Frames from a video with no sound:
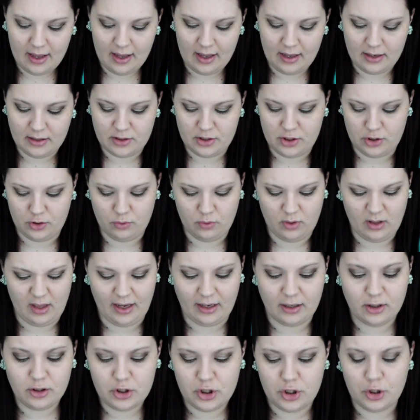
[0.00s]
and do like
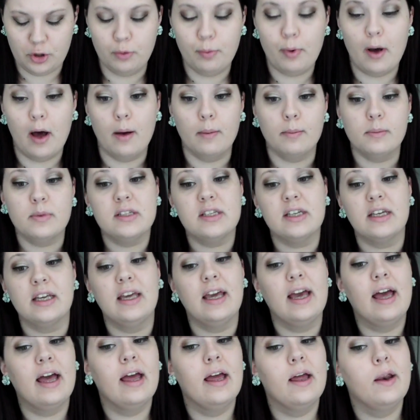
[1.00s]
2 pumps
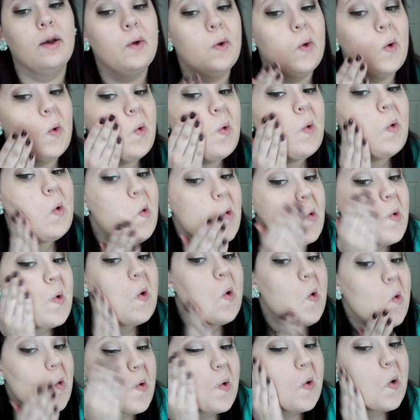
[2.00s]
again,
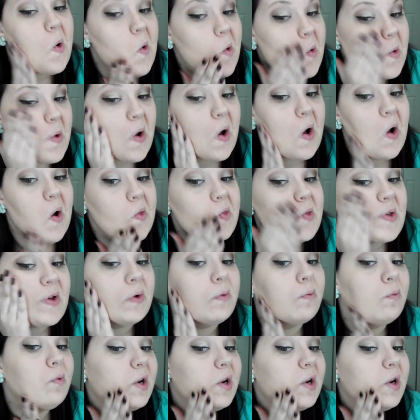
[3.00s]
and then